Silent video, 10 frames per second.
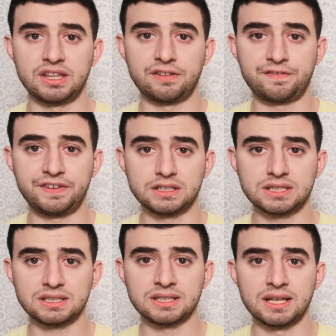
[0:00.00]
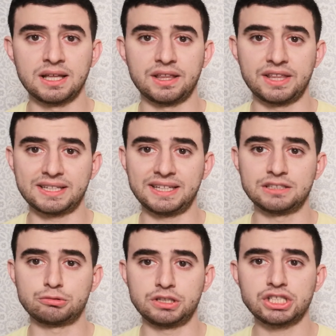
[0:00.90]
the filters that
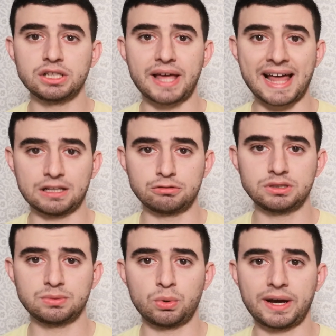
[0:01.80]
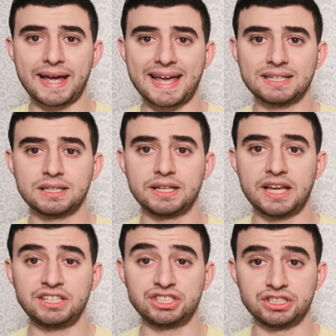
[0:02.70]
in traditional algorithms were
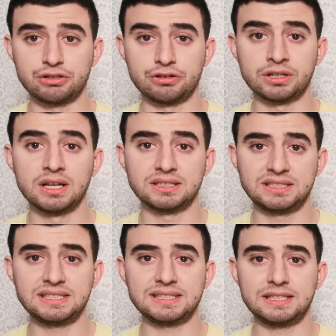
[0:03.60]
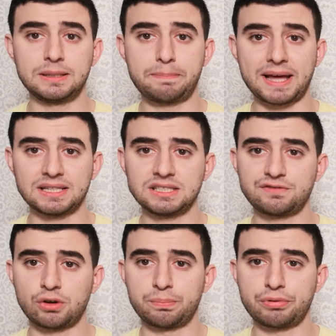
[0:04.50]
hand-engineered. This independence
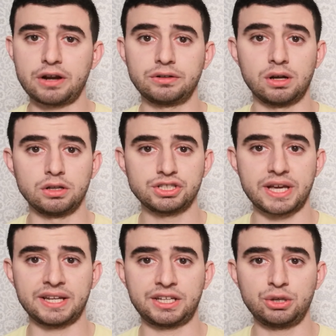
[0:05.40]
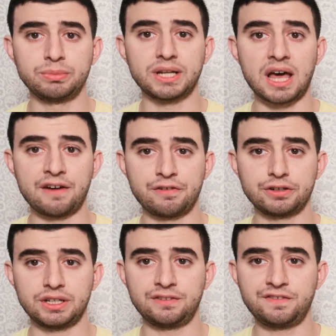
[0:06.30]
from prior knowledge and human
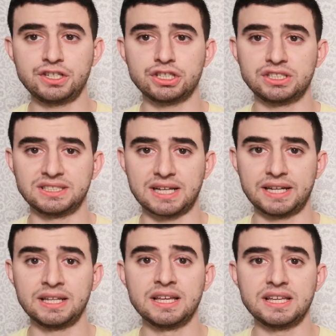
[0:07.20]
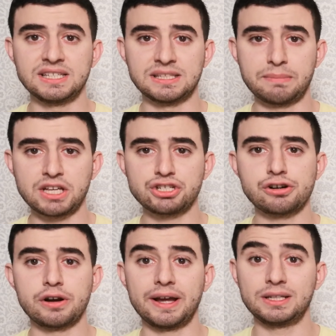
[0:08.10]
effort in feature design is a
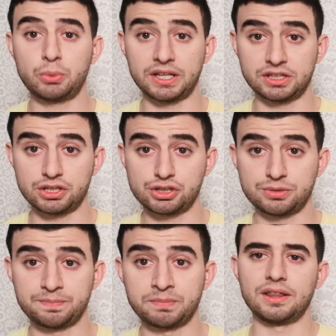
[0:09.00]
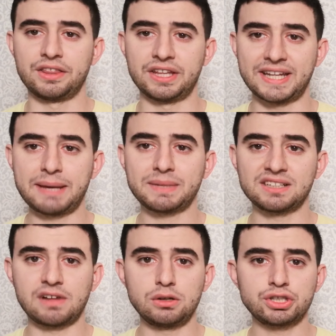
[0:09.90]
major advantage. The name
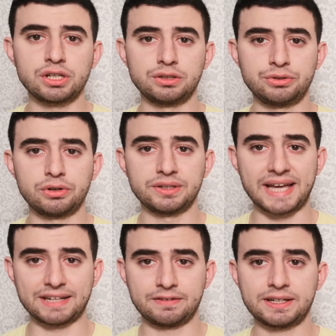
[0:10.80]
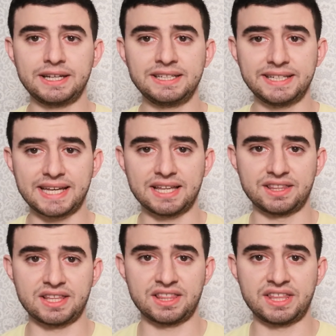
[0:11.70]
convolutional neural network
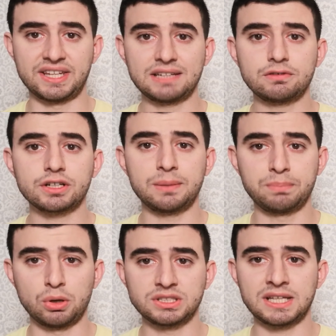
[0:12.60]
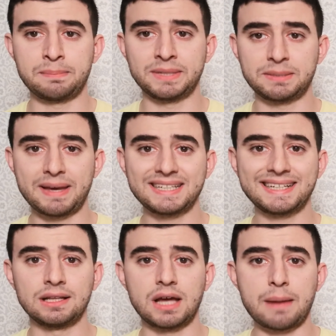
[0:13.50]
indicates that the network employs a
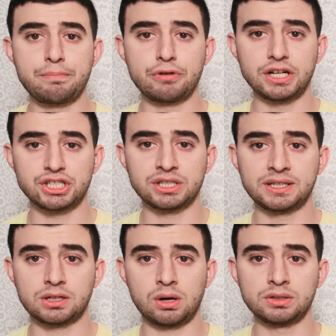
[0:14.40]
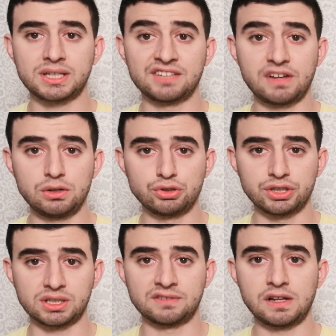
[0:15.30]
mathematical operation called
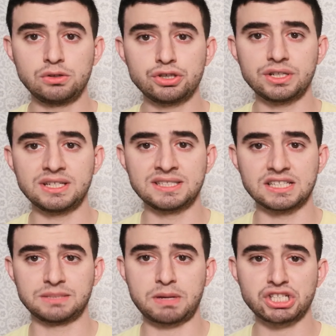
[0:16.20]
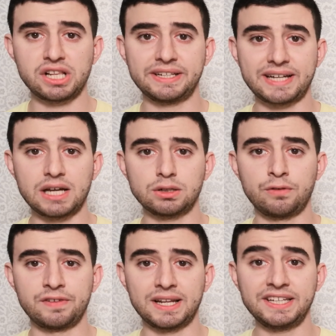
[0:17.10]
convolution. Convolution is a specialized kind
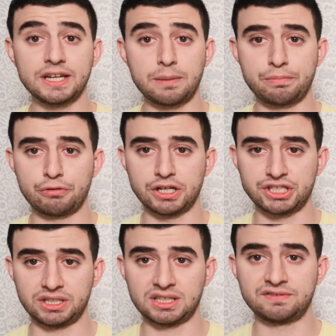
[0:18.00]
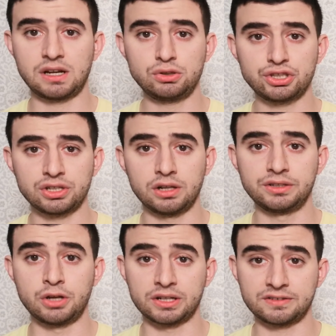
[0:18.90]
of linear operation. Convolutional
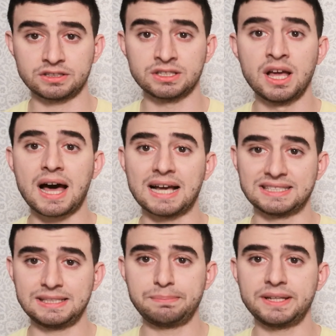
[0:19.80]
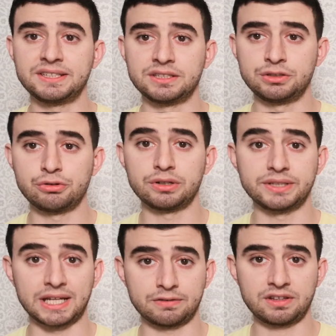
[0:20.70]
networks are simple neural
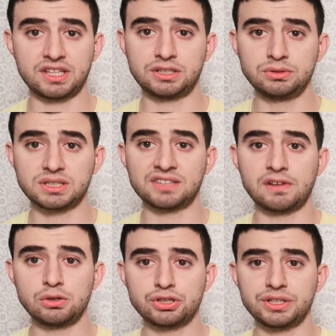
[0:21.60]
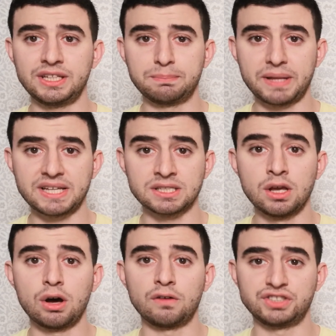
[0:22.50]
networks that use convolution in place
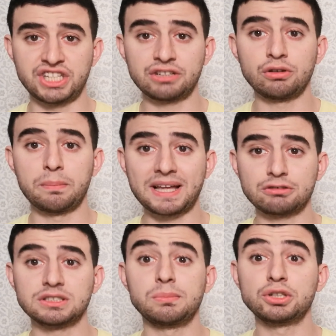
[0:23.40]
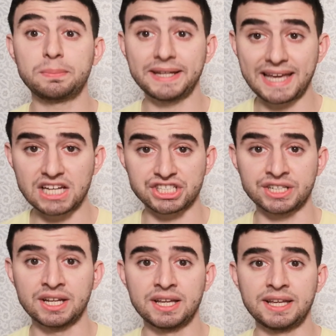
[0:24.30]
of general matrix
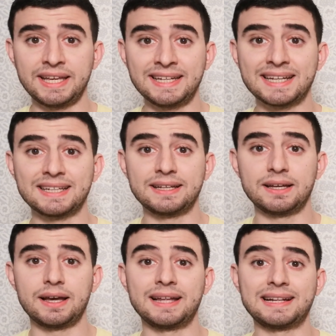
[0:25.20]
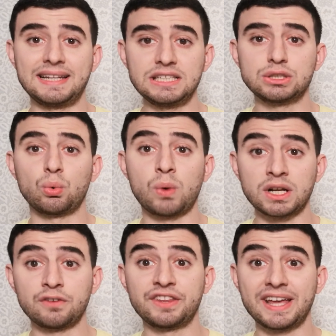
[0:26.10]
multiplication in at least
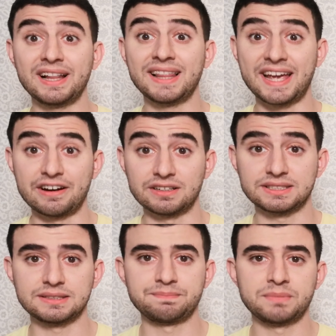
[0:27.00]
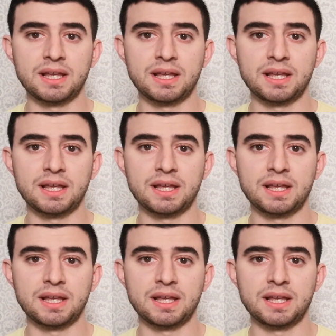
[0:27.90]
one of their layers.